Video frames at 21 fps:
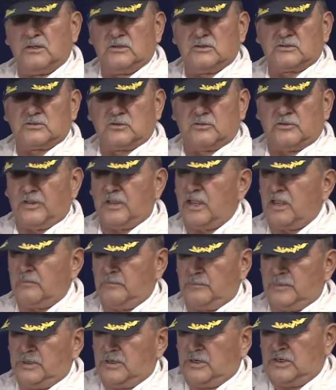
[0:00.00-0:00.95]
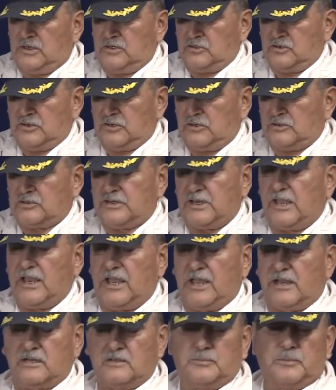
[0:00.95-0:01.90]
So they had been engineers, they
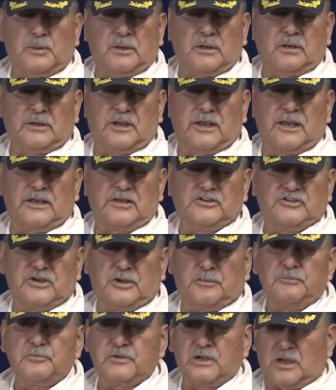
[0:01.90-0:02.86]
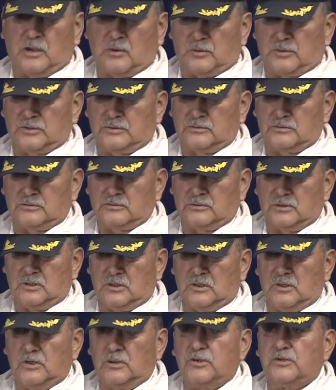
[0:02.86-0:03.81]
had us build a jump tower.
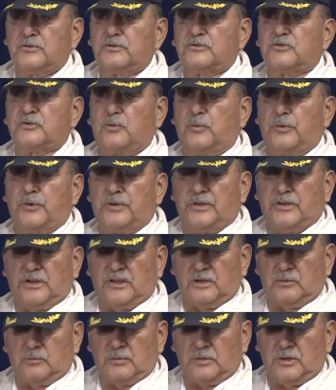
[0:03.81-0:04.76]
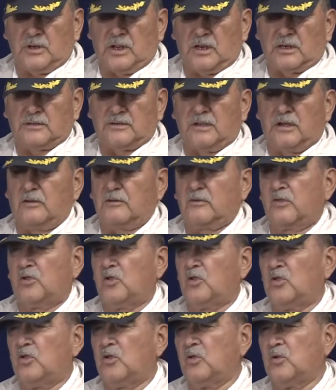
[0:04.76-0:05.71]
So we did, we knocked down
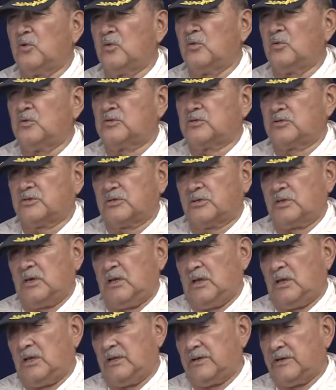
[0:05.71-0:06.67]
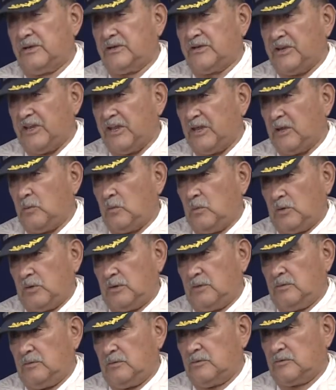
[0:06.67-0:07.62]
huge teak
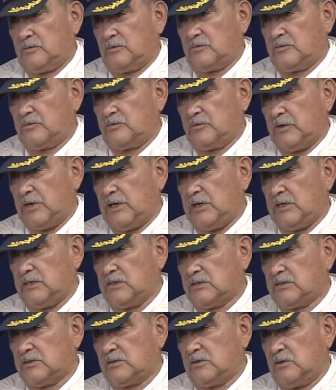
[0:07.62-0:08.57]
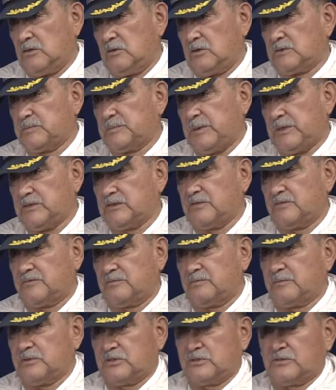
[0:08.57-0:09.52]
wood trees, you know,
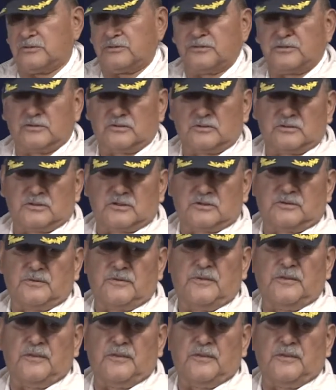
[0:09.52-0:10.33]
expensive material there.